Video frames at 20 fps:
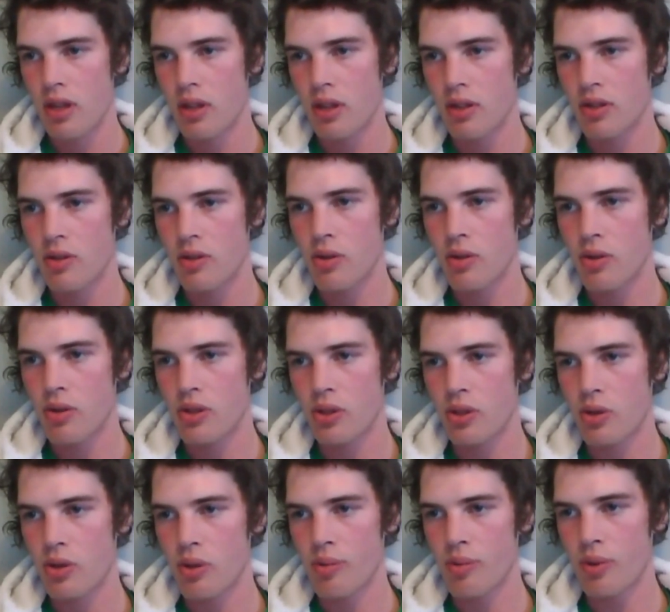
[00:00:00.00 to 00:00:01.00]
This caused the
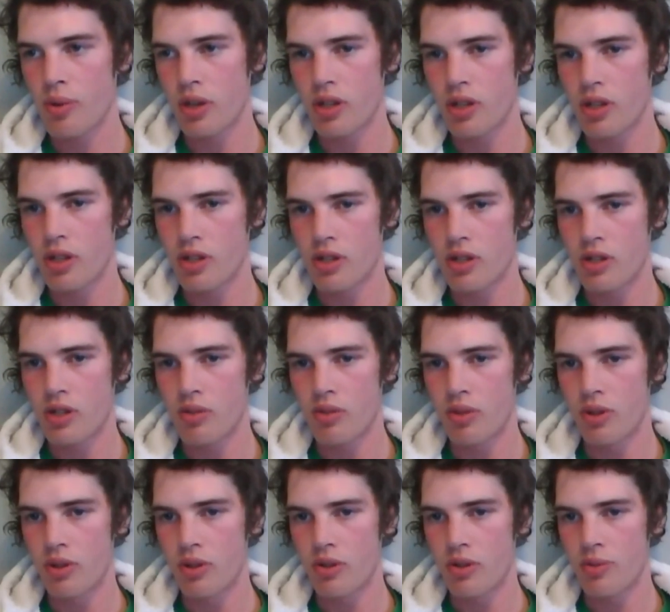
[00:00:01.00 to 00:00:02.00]
corporations to
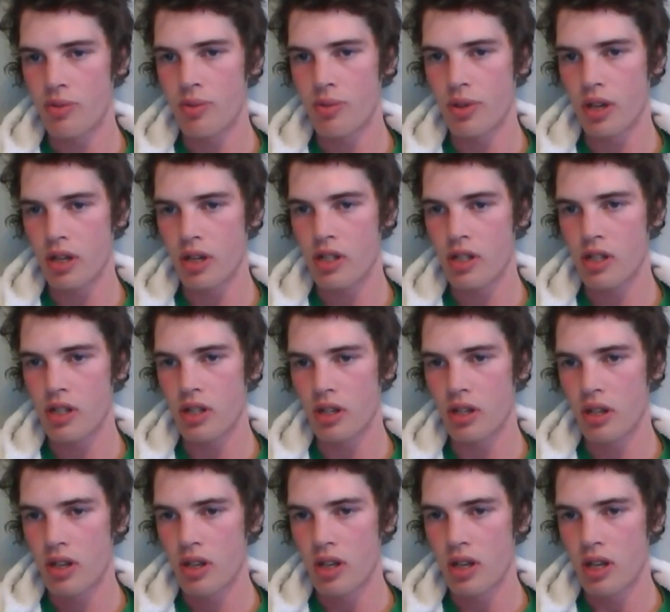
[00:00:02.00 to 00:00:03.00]
reduce production,
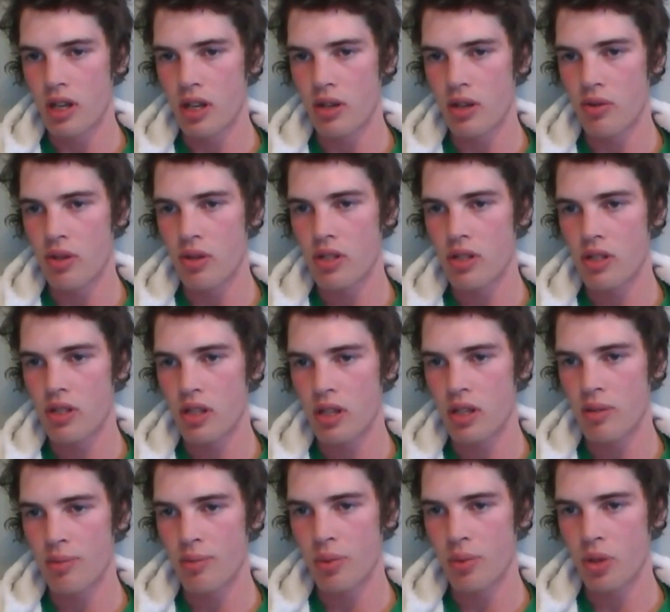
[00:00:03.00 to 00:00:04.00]
increasing
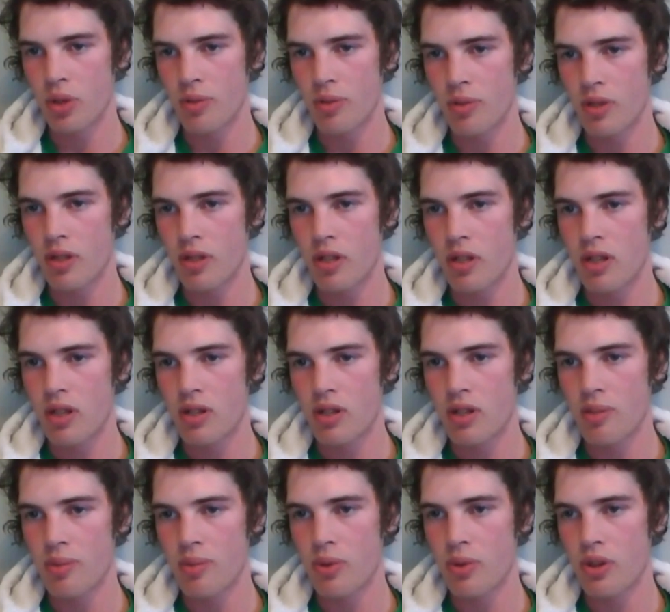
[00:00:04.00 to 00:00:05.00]
unemployment to
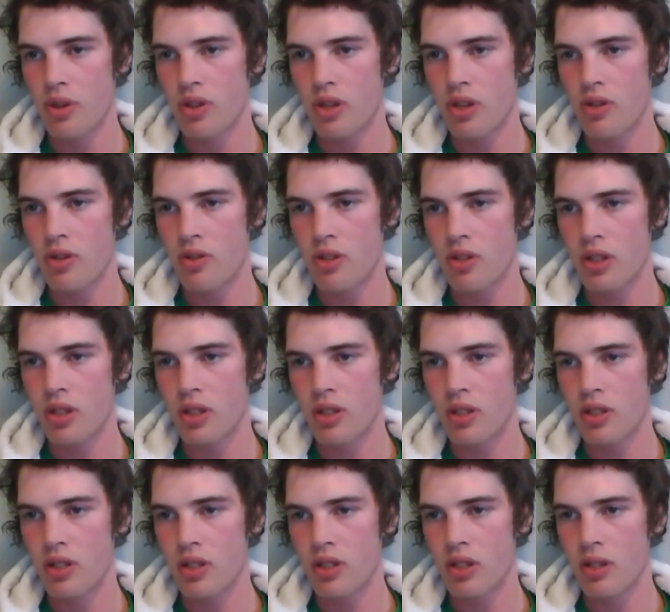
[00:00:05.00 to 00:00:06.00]
the point that New
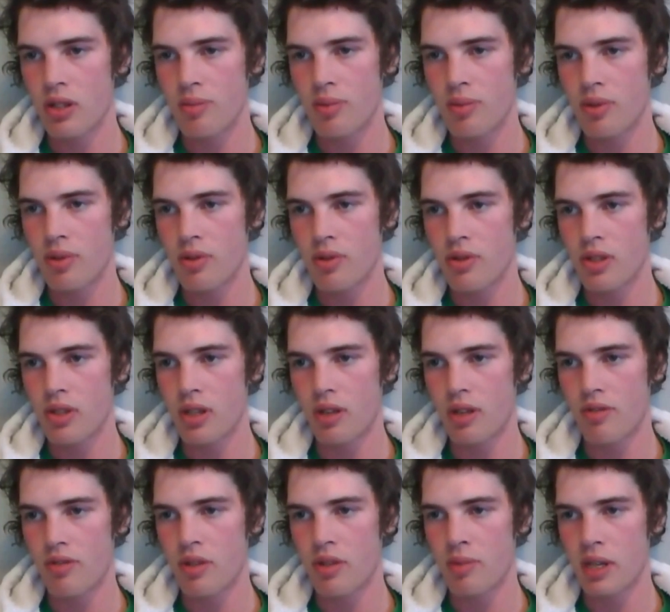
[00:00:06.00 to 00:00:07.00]
Zealand didn't produce
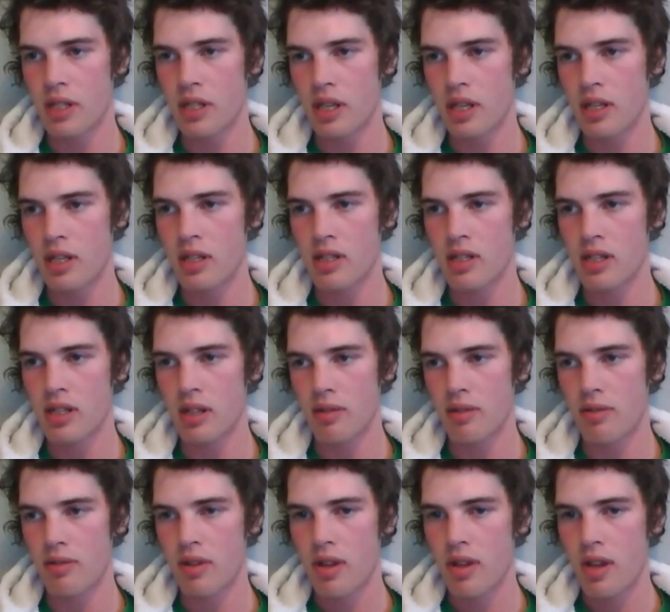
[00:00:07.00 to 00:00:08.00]
enough to maintain itself,
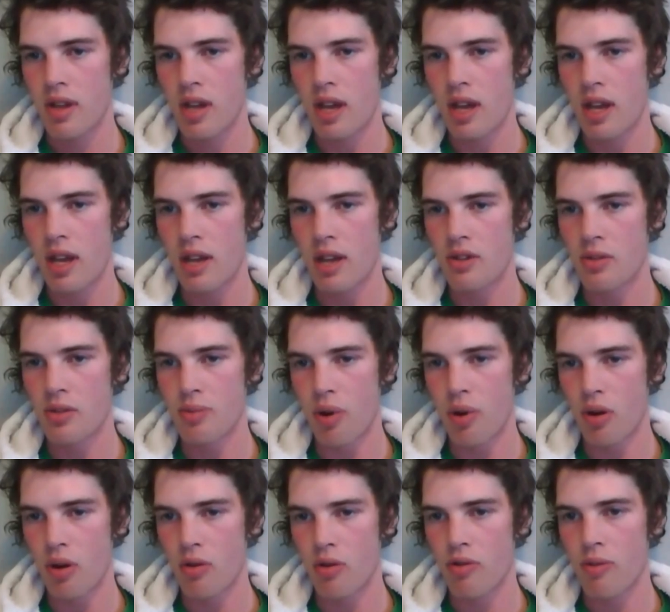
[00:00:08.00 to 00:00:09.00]
and had to
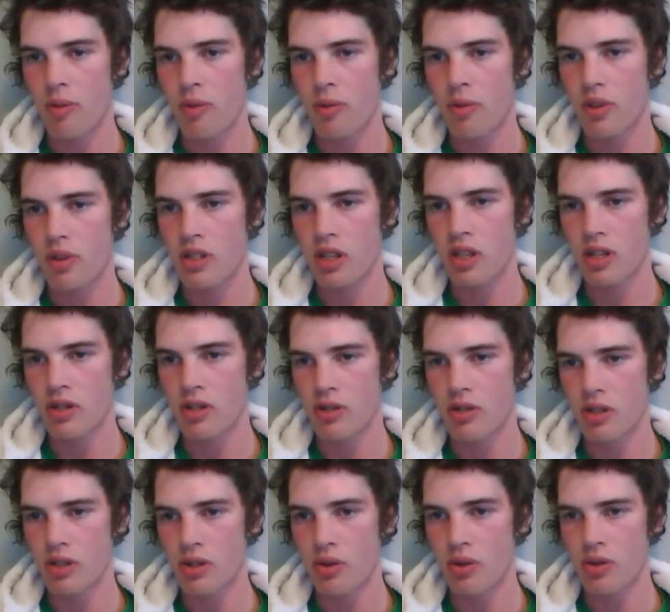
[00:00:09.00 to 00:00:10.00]
borrow from the rich
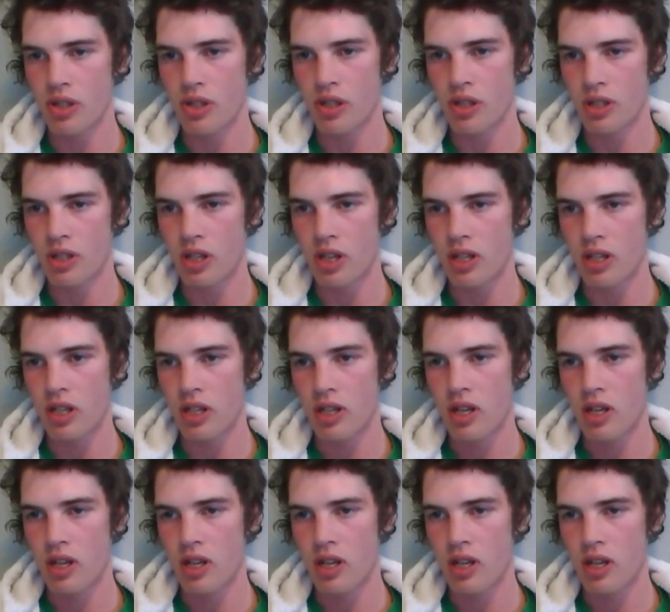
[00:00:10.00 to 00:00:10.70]
countries, causing debt.